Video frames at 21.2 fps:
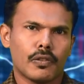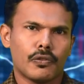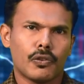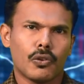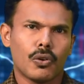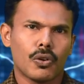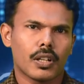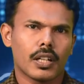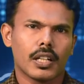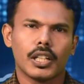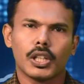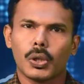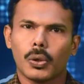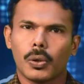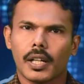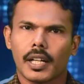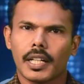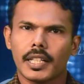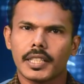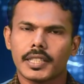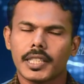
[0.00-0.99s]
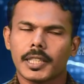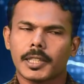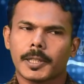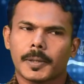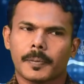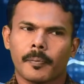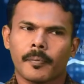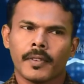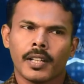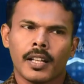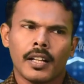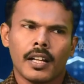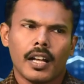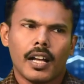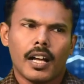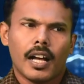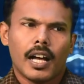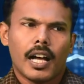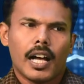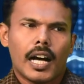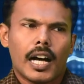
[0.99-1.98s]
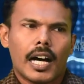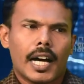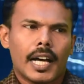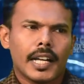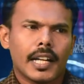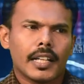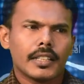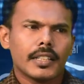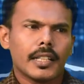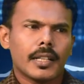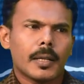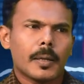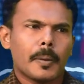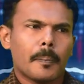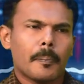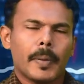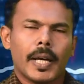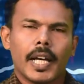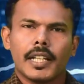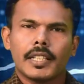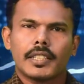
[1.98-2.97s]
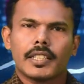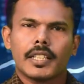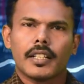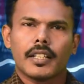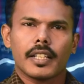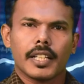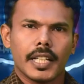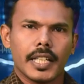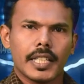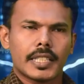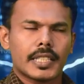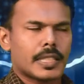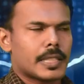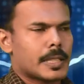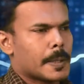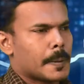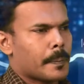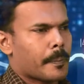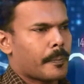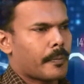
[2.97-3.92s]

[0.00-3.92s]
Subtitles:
for dollarization. Another matter is